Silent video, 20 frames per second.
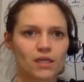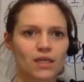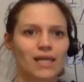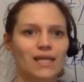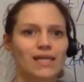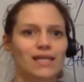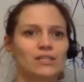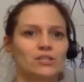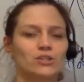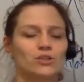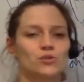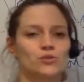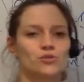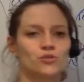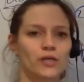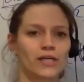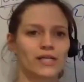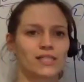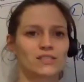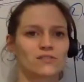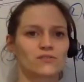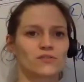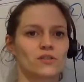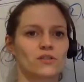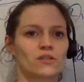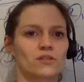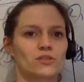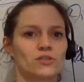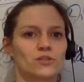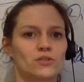it needs to
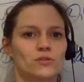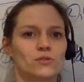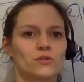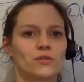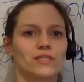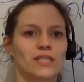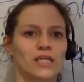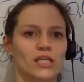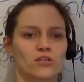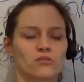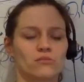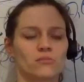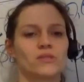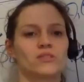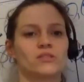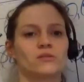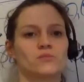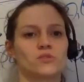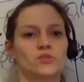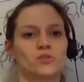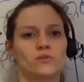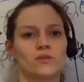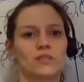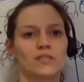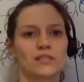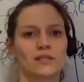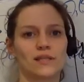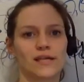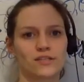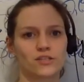transfer to its angular momentum to these
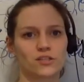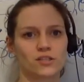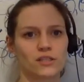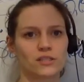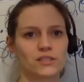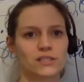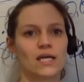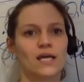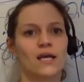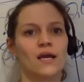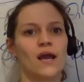electrons.